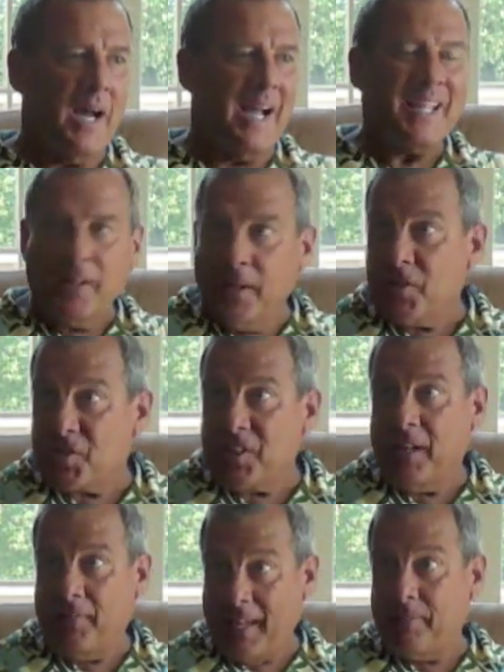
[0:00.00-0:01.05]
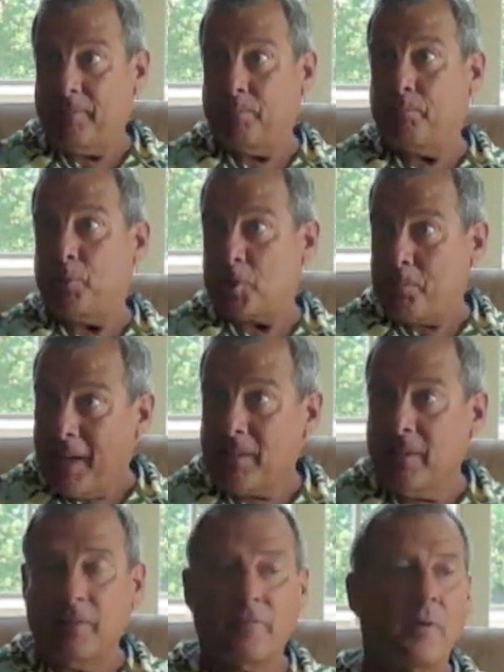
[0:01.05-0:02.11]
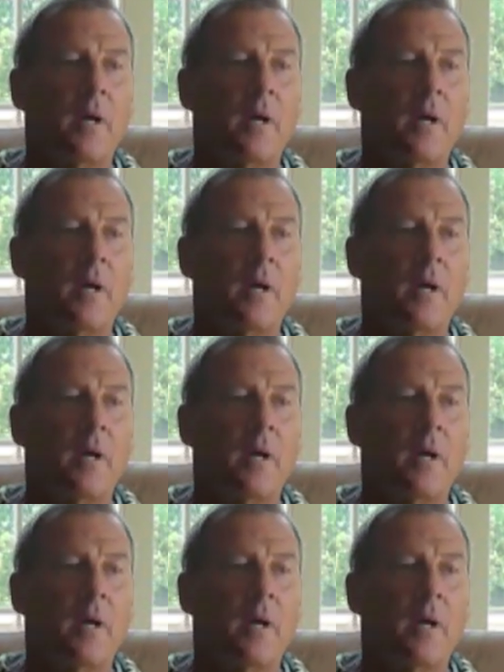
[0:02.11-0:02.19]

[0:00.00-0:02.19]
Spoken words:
I can understand that perspective.